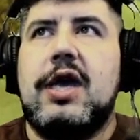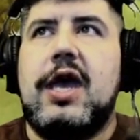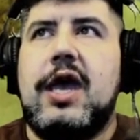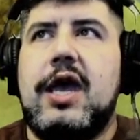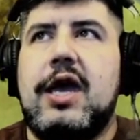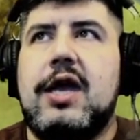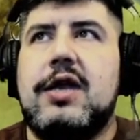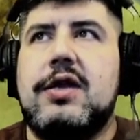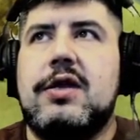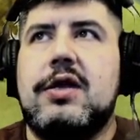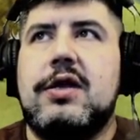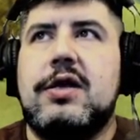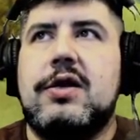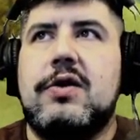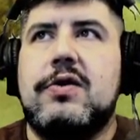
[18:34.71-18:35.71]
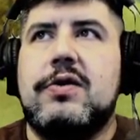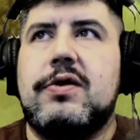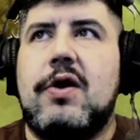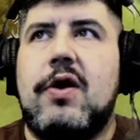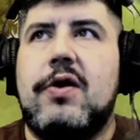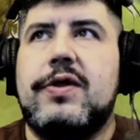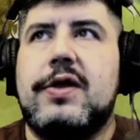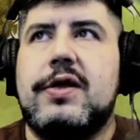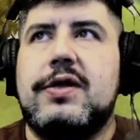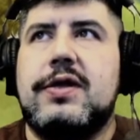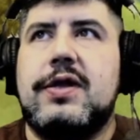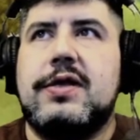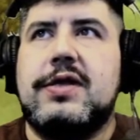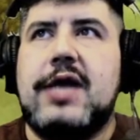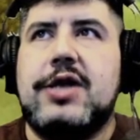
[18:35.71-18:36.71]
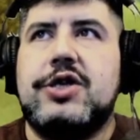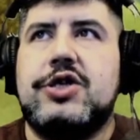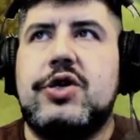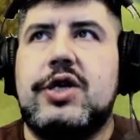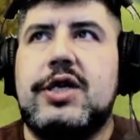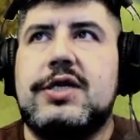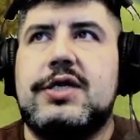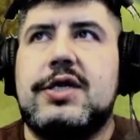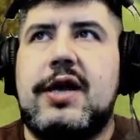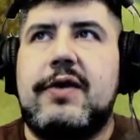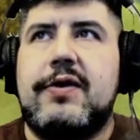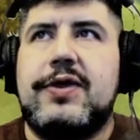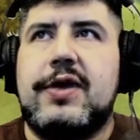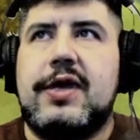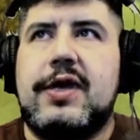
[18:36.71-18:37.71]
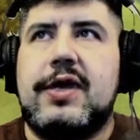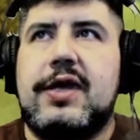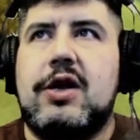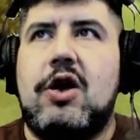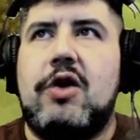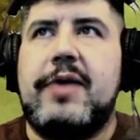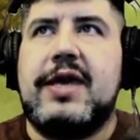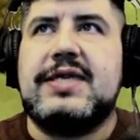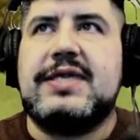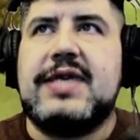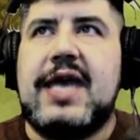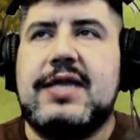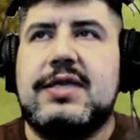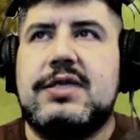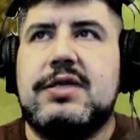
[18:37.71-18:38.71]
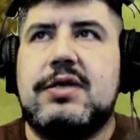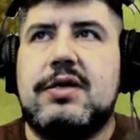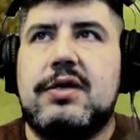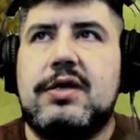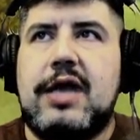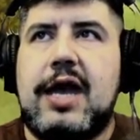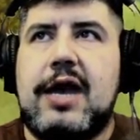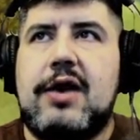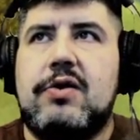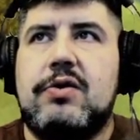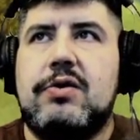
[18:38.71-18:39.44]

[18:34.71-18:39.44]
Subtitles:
And you got all the dead trees and everything. Like, it all makes sense now.